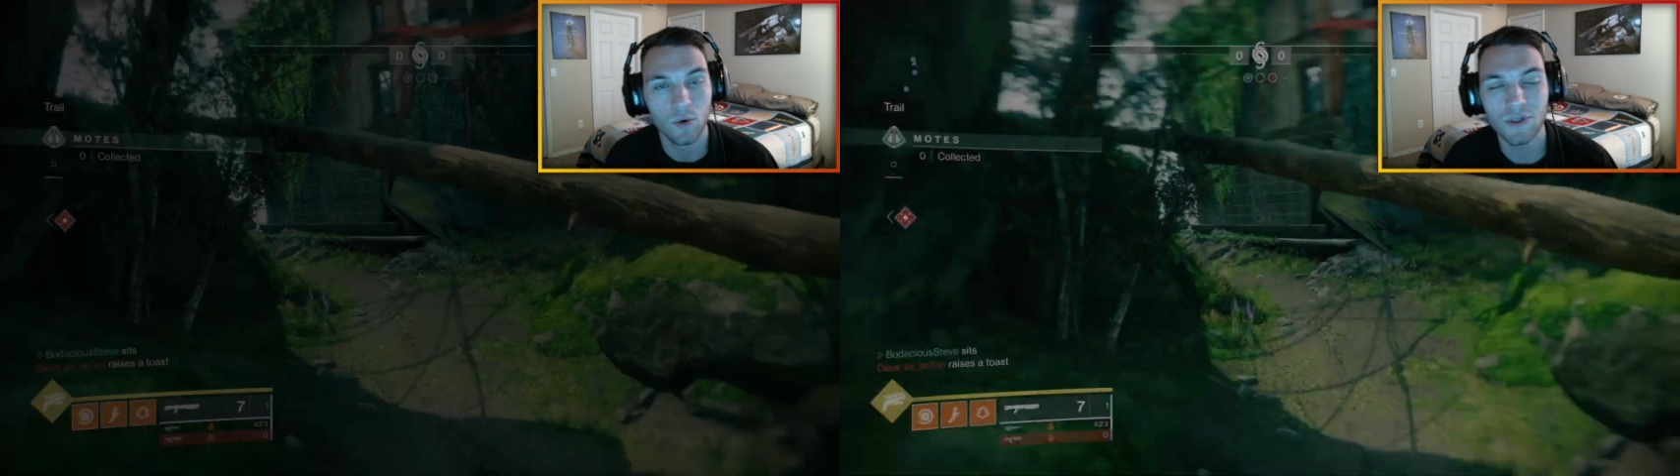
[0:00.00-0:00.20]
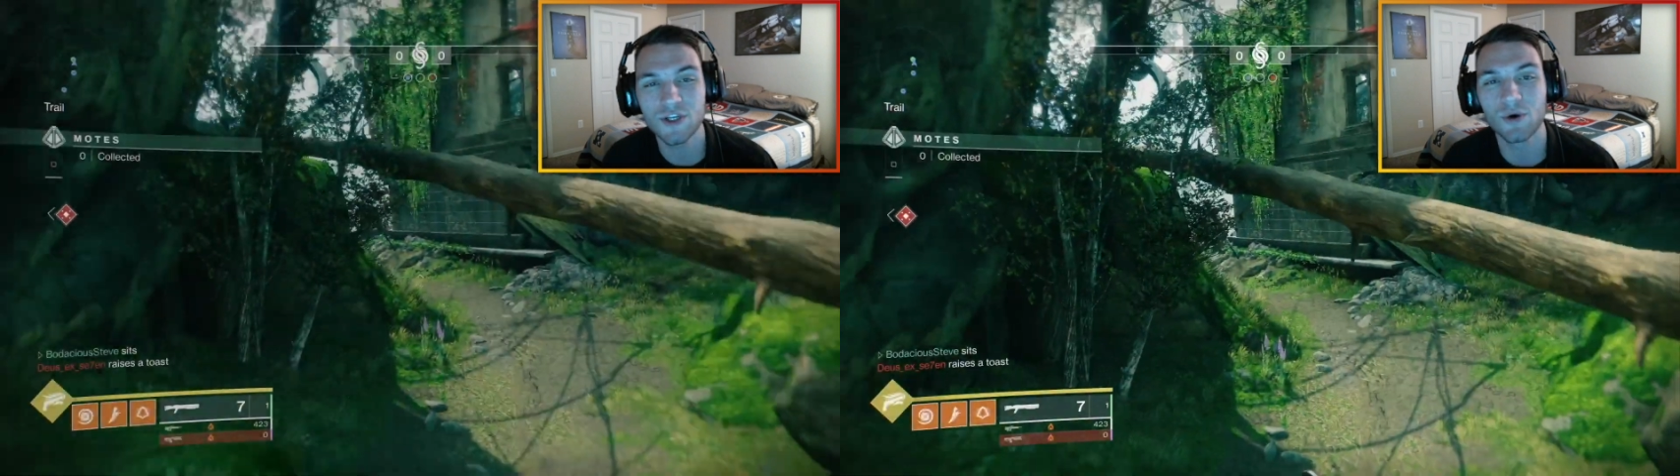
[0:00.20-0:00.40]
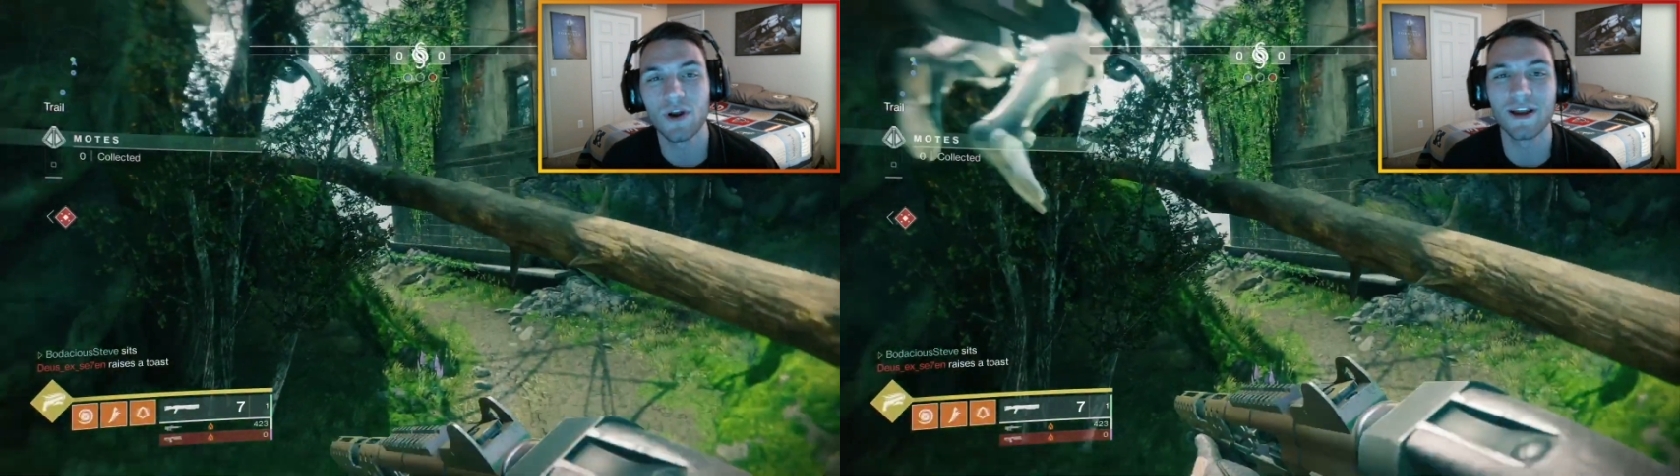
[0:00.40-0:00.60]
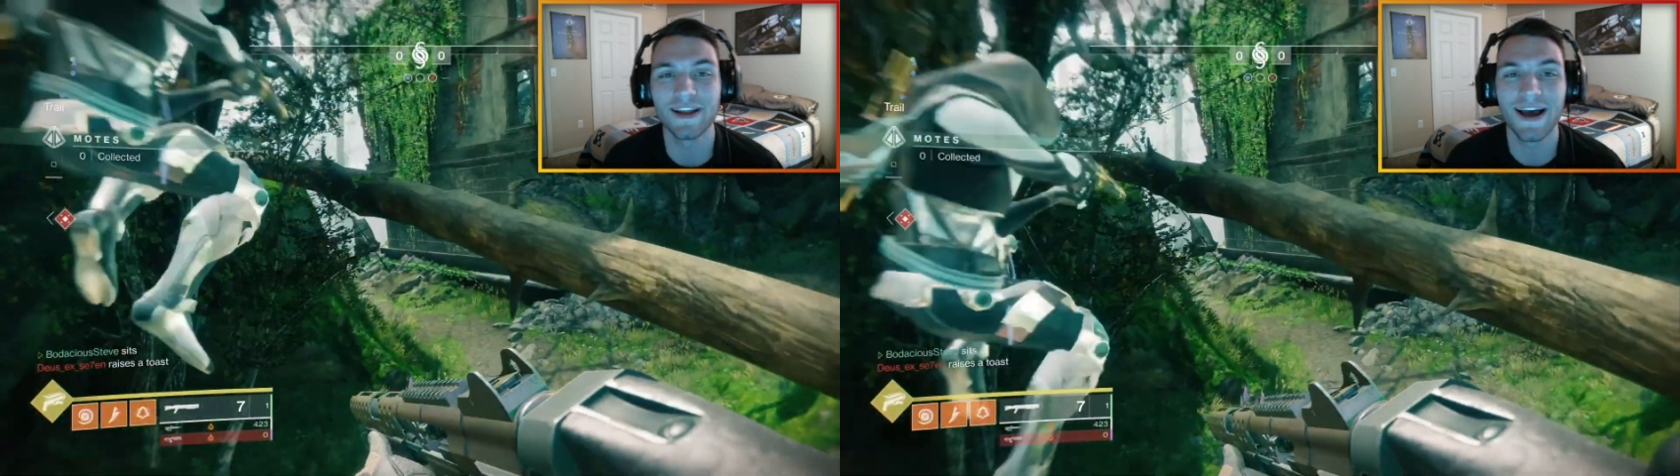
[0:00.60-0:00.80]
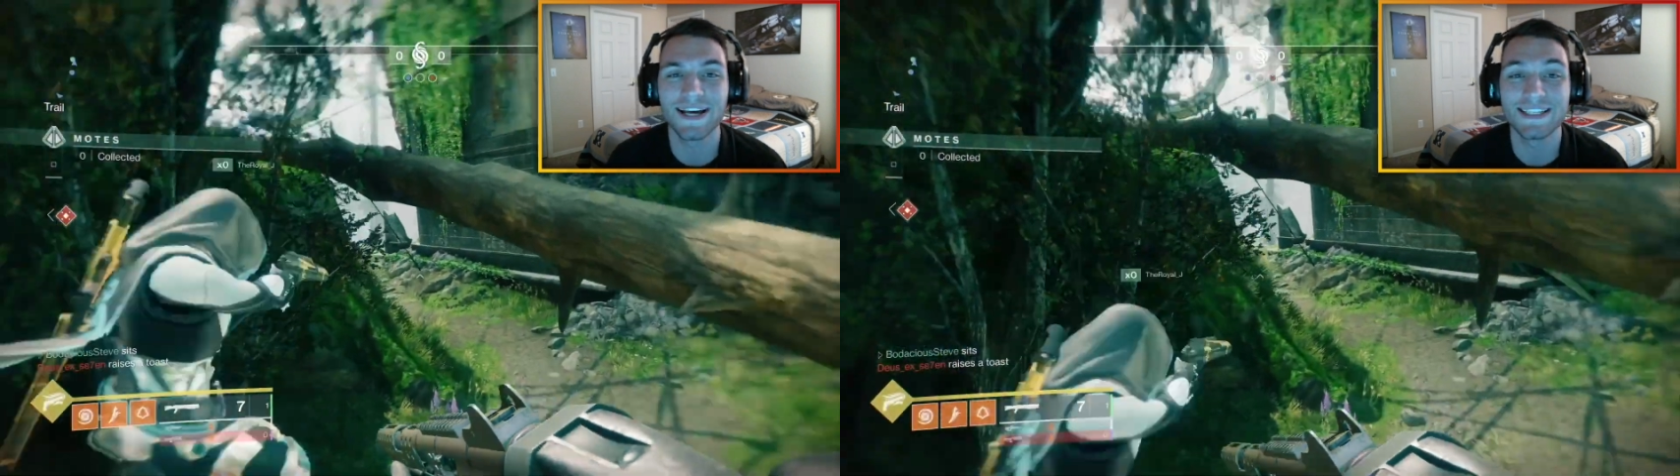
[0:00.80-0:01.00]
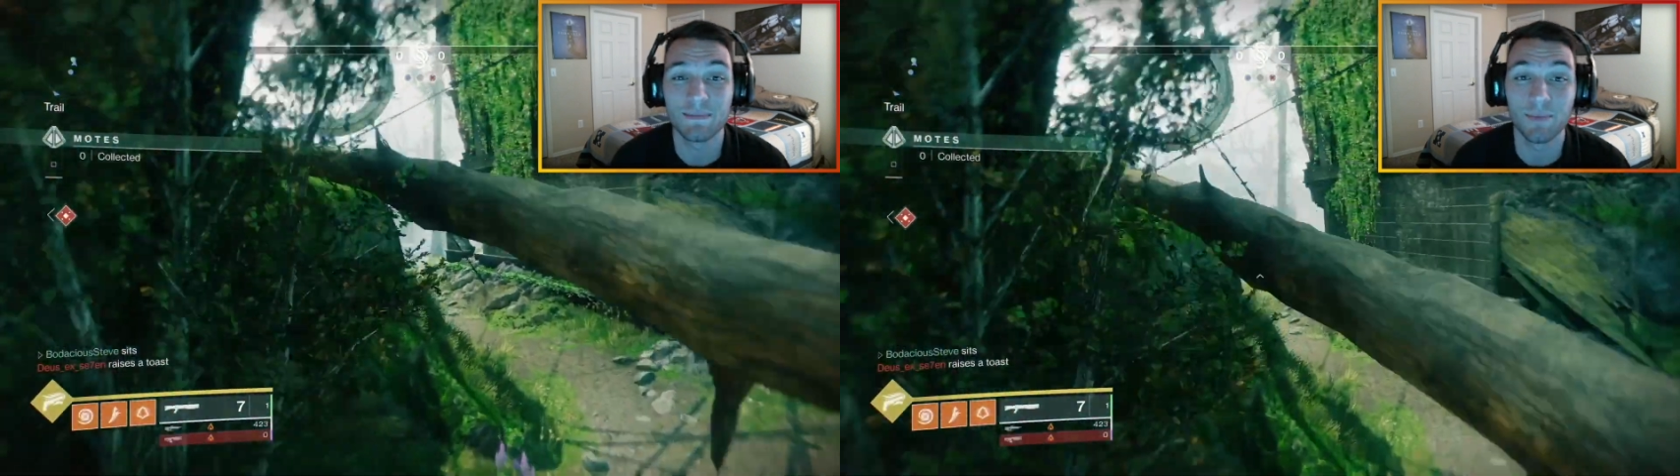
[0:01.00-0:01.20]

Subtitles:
What's going on, guys?